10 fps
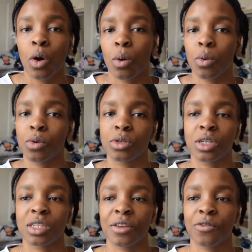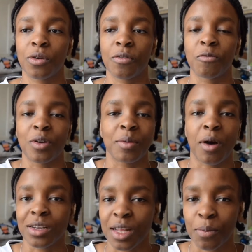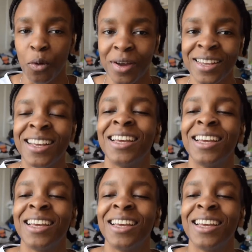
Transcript: or just if you're already past that point,